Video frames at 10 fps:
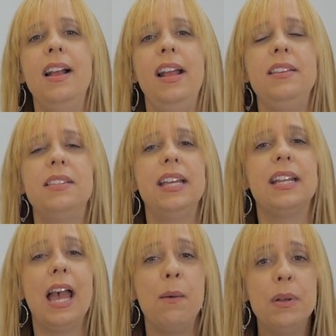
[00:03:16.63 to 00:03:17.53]
is that
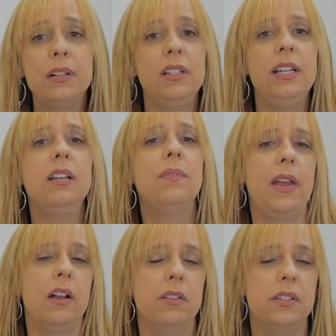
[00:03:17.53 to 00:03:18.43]
chemically
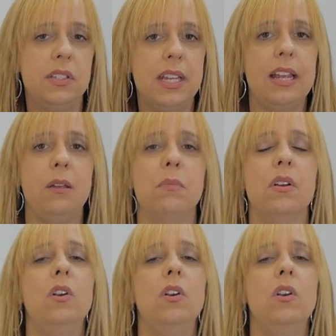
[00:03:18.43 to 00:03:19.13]
they are the same.